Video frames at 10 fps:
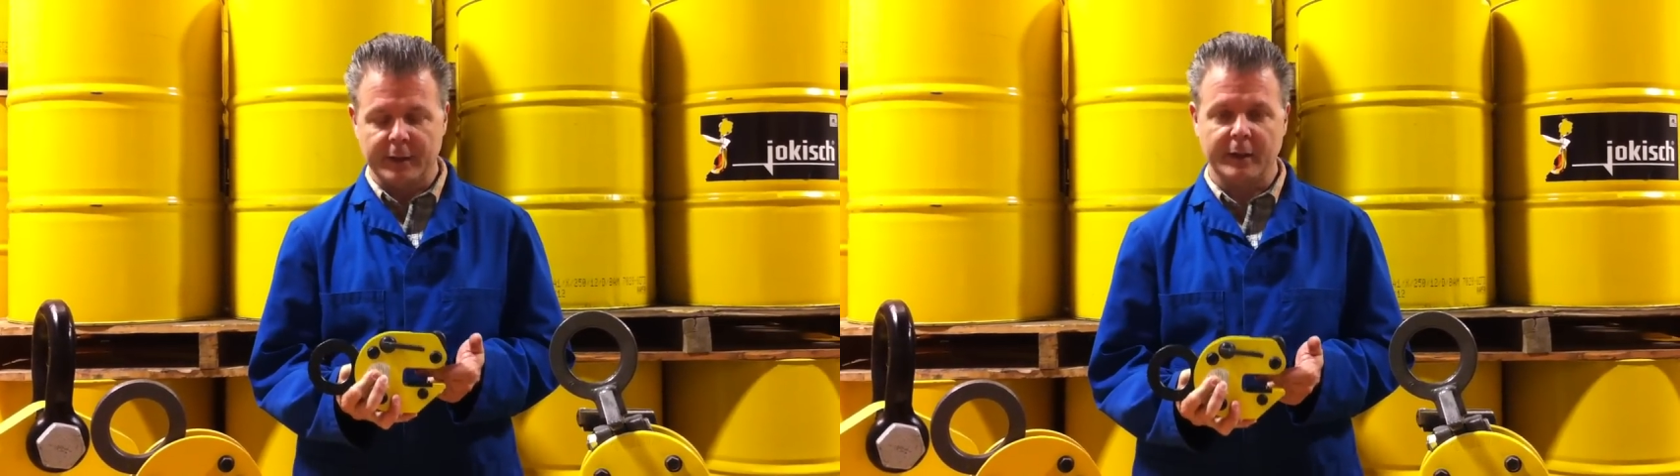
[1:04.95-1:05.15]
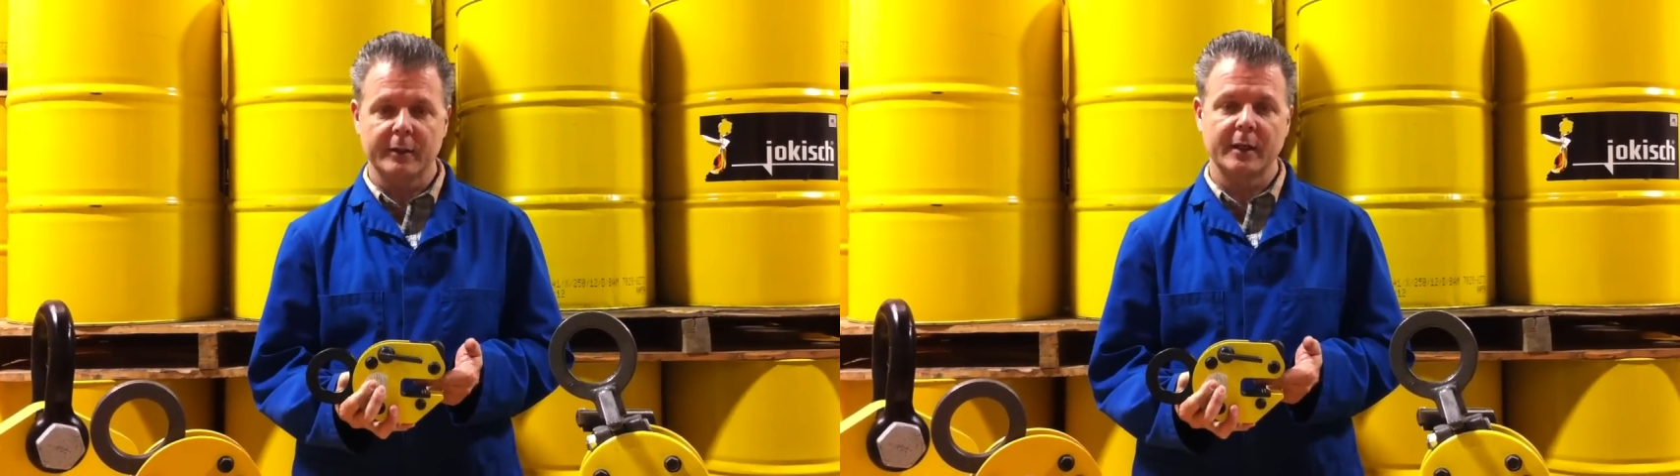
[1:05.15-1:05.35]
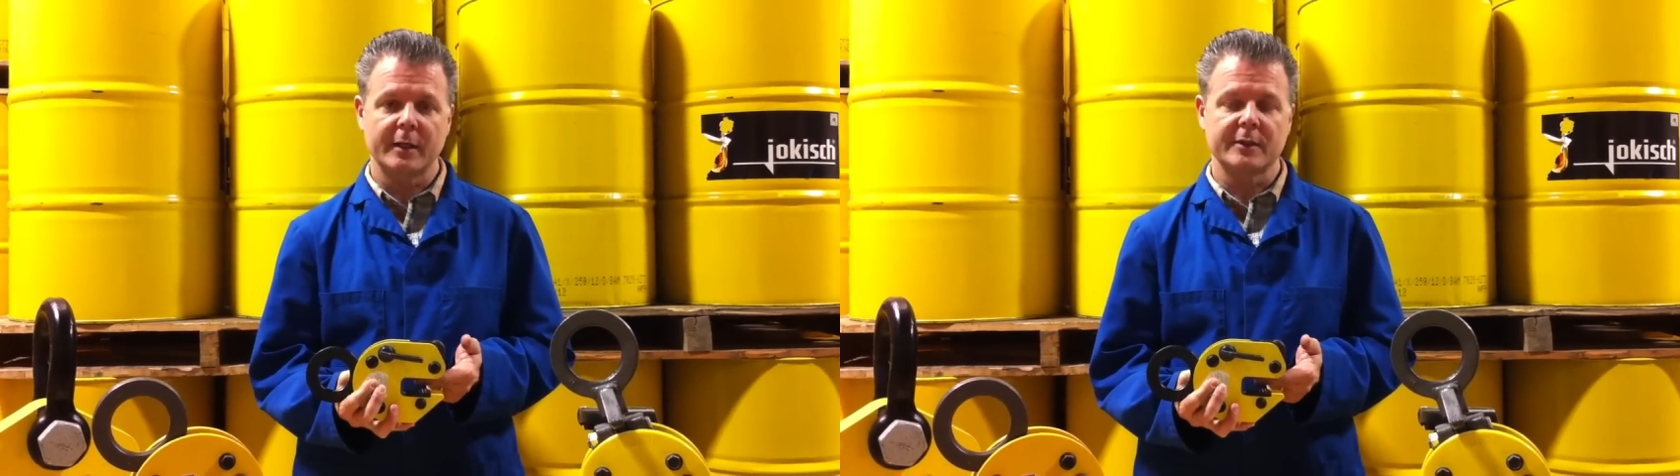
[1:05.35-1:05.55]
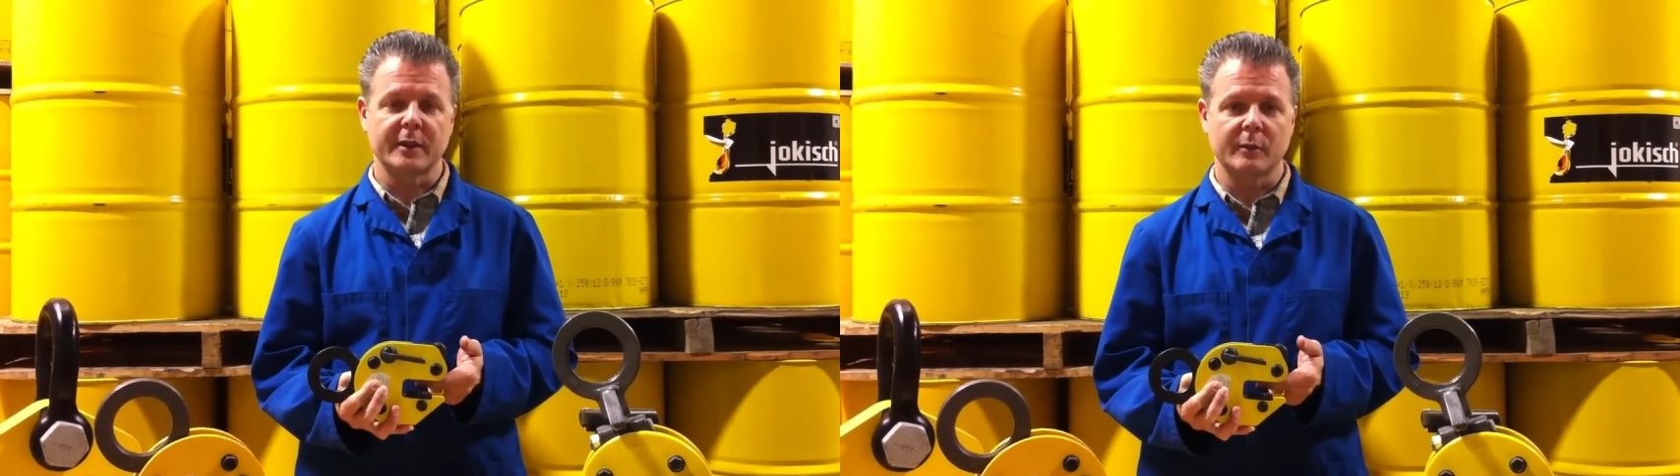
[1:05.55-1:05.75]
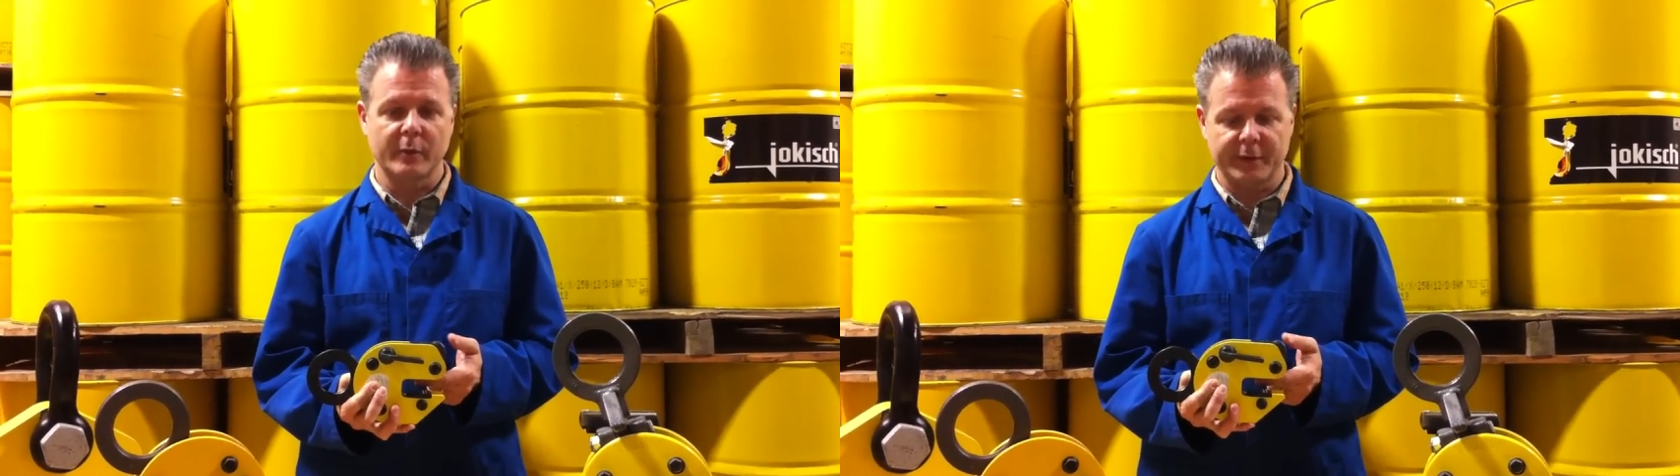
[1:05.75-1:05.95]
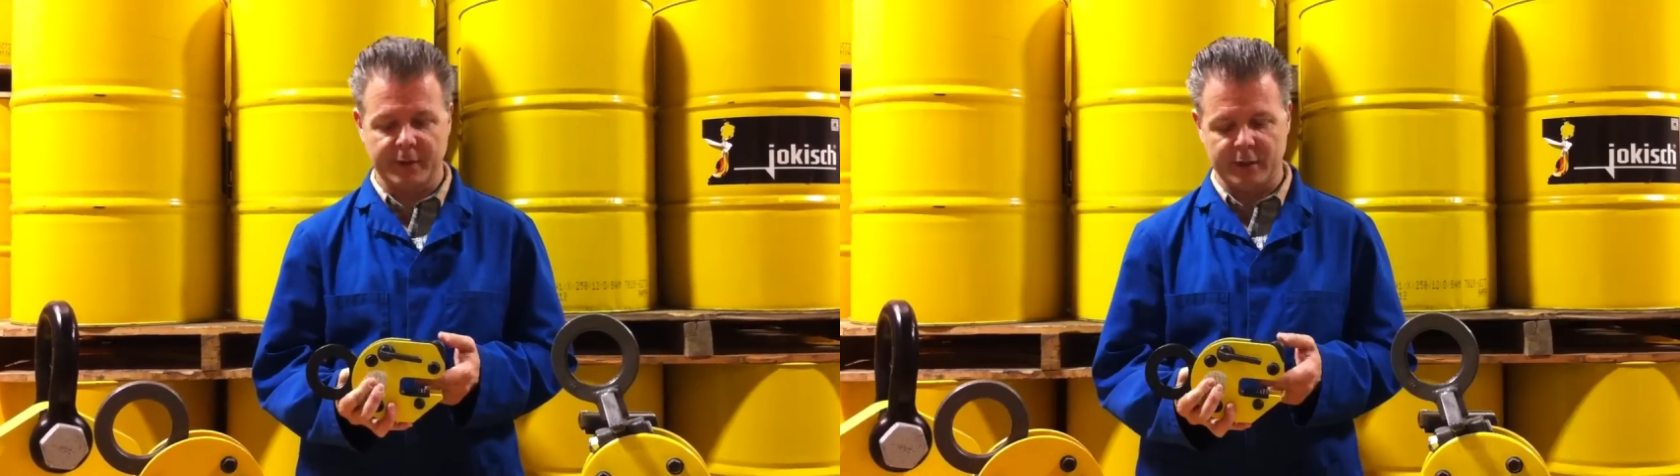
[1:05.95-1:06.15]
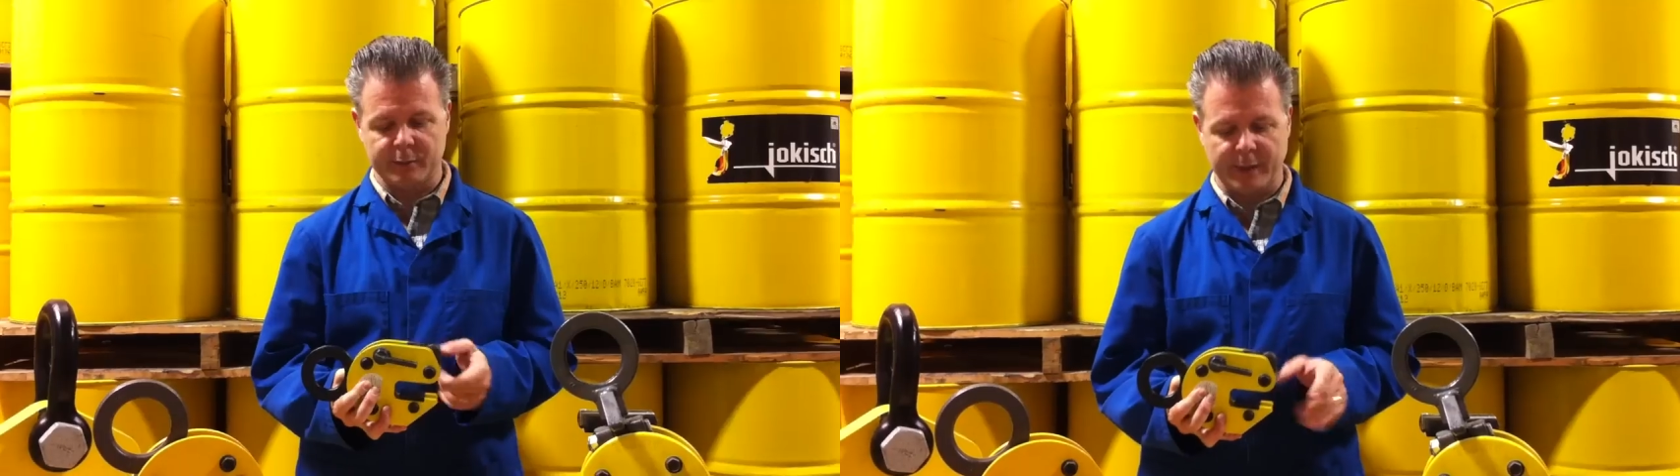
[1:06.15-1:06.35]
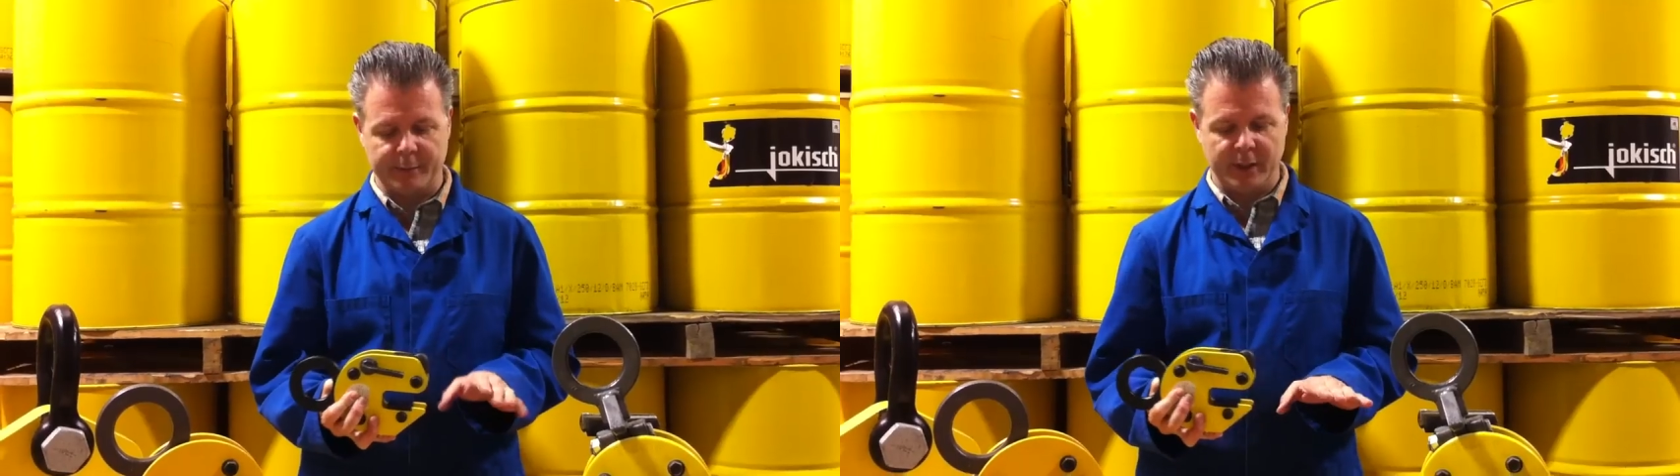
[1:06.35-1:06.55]
The other nice thing with it
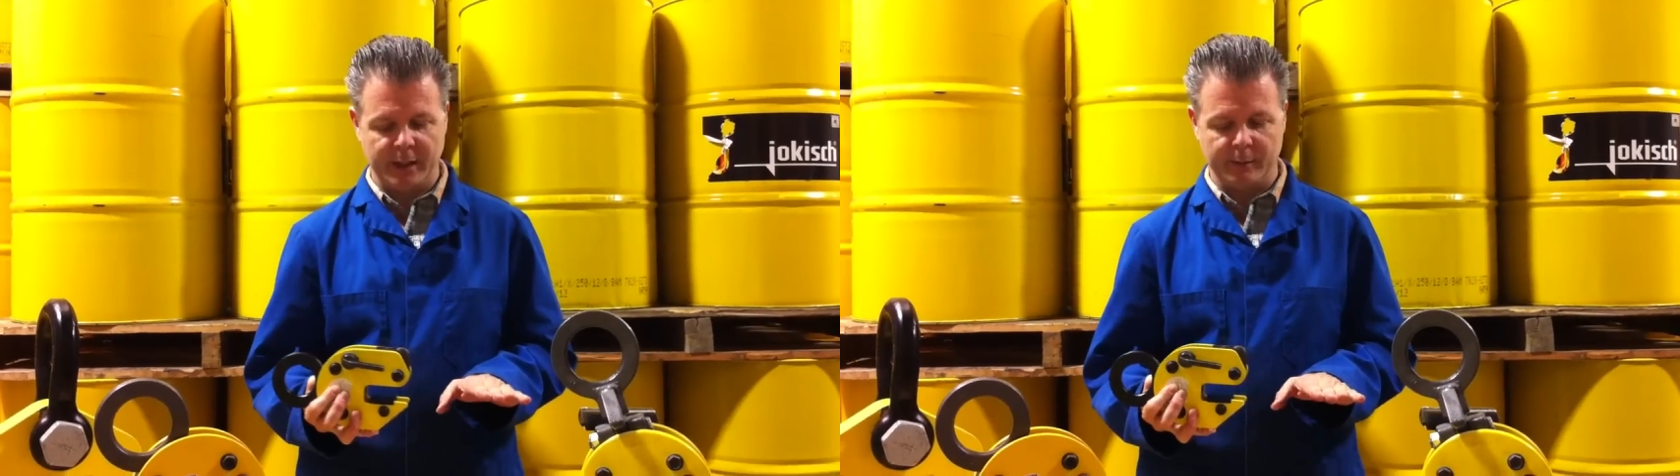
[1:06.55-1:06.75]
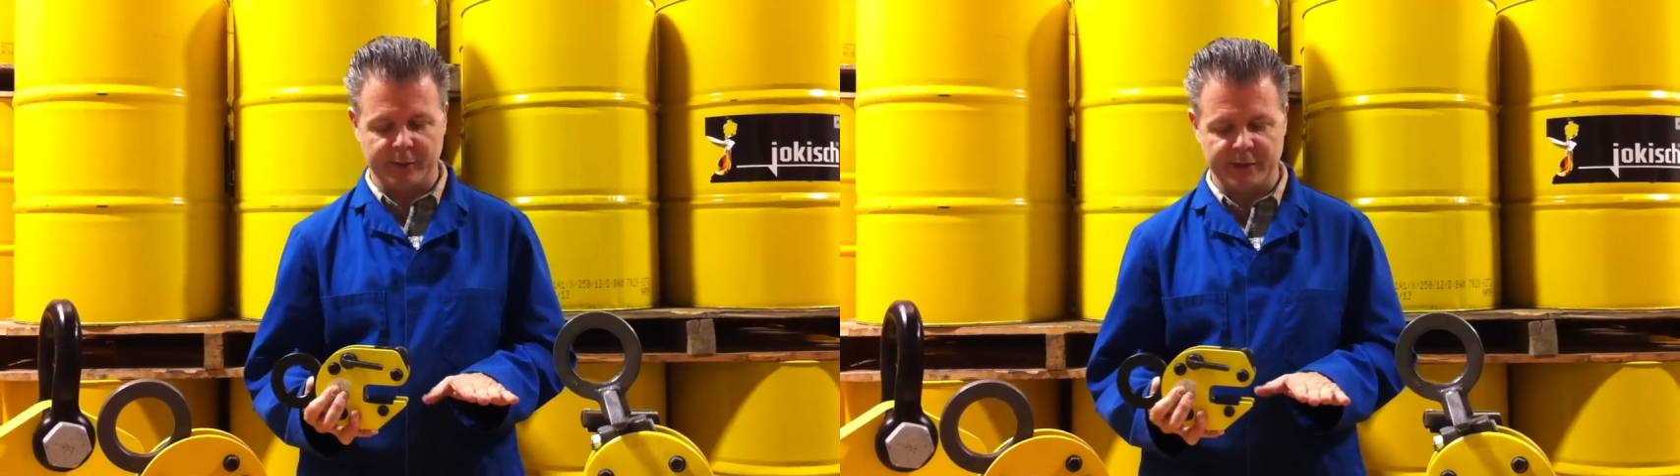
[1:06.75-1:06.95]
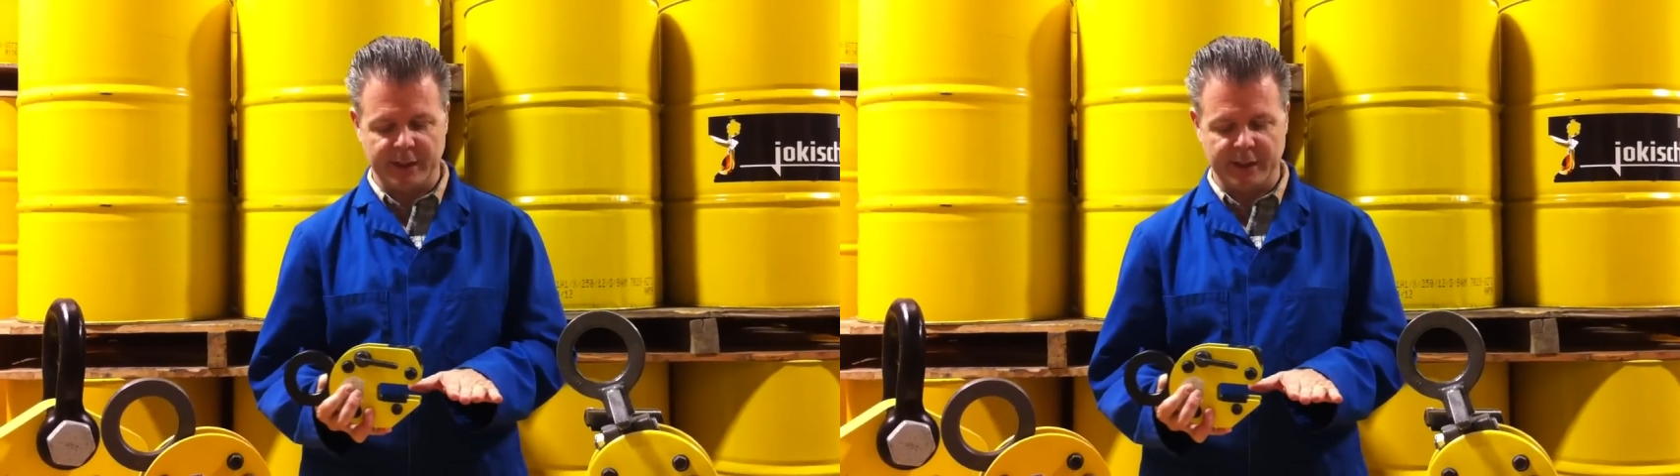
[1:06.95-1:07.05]
is by being able to